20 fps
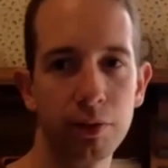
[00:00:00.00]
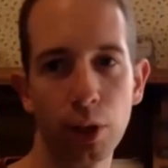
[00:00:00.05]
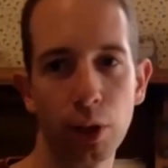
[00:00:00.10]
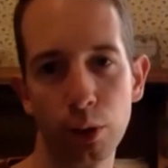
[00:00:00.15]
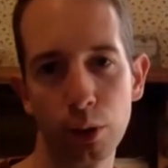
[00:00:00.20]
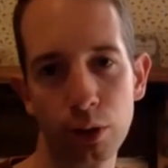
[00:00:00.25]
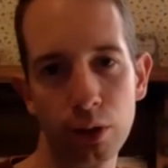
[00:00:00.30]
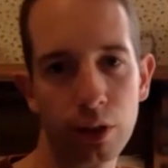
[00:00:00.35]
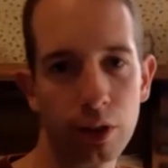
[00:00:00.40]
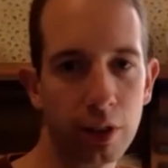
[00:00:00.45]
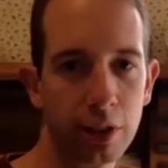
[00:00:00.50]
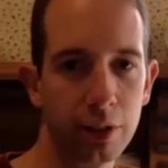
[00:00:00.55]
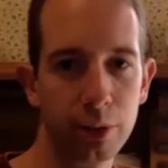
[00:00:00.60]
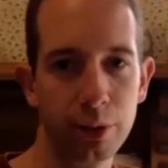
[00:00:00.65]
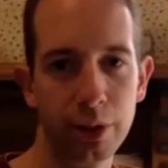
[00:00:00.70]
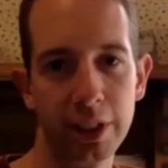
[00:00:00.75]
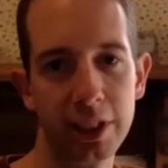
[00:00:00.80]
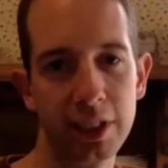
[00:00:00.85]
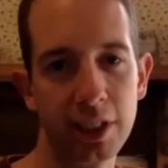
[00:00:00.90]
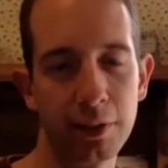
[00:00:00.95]
folklore and
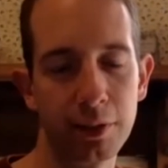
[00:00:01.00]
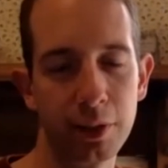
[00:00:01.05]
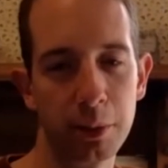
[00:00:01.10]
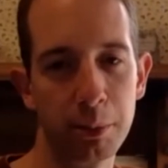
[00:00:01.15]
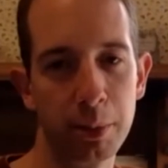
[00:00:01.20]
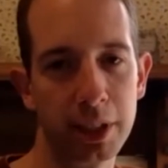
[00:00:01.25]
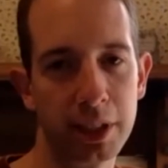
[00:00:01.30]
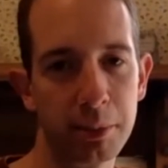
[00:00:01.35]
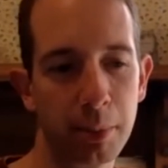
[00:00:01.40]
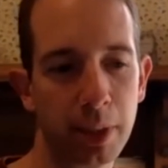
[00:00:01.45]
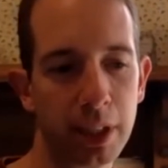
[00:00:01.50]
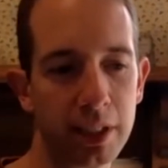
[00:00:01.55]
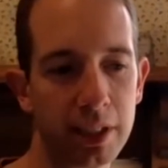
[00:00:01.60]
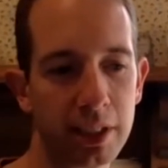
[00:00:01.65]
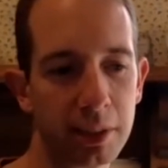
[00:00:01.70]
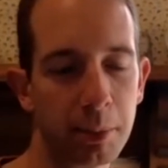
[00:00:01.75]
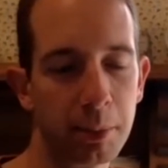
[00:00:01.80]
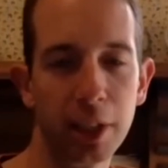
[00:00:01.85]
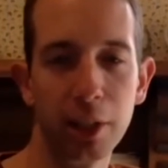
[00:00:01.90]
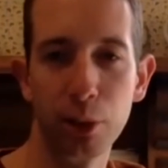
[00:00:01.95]
all these different bits and
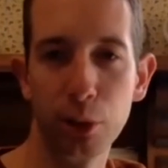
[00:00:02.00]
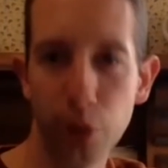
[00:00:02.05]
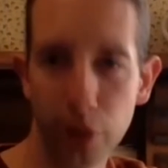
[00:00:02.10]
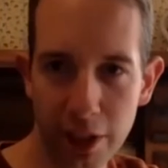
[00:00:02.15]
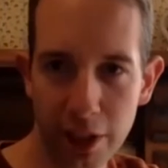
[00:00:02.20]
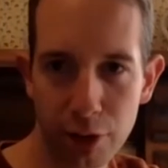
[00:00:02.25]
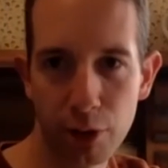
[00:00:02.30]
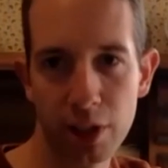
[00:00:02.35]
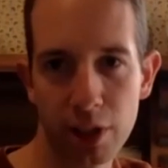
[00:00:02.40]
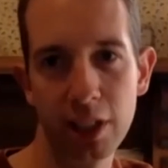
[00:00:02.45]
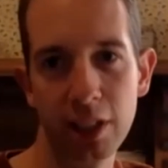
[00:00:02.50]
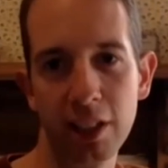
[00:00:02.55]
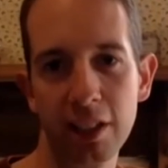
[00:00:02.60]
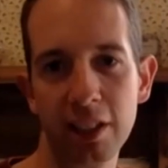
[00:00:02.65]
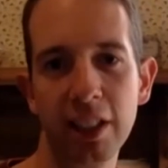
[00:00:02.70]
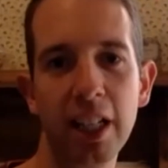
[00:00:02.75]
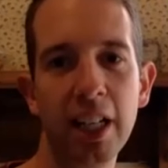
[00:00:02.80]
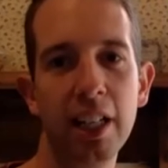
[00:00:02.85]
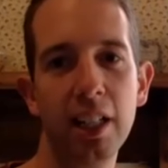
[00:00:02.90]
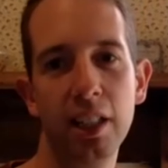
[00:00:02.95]
pieces, but they're all interested in